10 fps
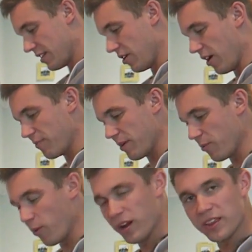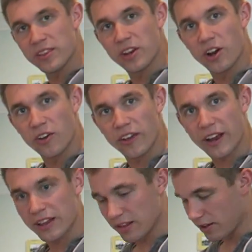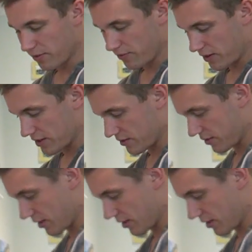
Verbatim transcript: No, I've been wanting, you know, like I, I know.